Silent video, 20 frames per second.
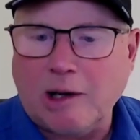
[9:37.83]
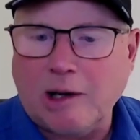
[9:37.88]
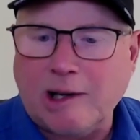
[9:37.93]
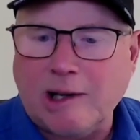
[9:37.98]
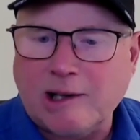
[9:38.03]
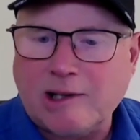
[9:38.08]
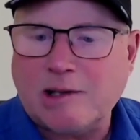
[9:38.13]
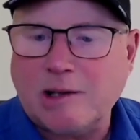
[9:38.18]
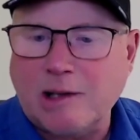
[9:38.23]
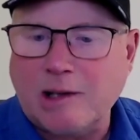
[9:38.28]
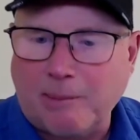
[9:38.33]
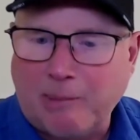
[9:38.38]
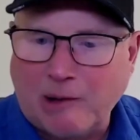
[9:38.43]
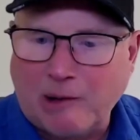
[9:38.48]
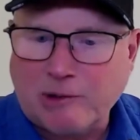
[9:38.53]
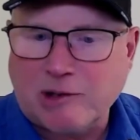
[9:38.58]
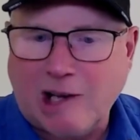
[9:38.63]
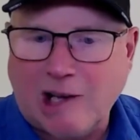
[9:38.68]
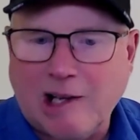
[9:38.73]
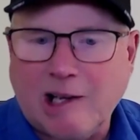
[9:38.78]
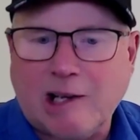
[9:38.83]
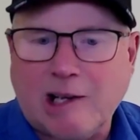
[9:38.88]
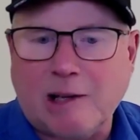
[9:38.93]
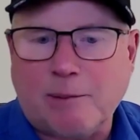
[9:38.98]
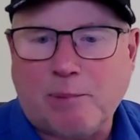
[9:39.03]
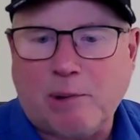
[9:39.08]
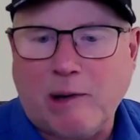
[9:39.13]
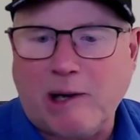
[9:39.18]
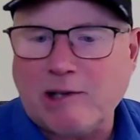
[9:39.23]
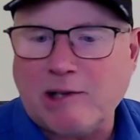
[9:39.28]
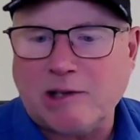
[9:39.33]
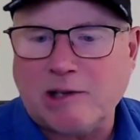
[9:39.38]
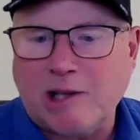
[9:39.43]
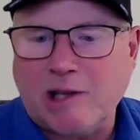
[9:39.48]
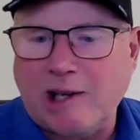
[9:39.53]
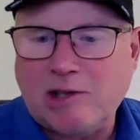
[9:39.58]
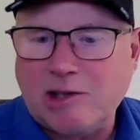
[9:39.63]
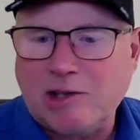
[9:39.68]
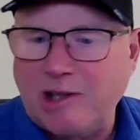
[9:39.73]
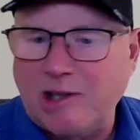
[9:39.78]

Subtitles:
It's about delicate presentation.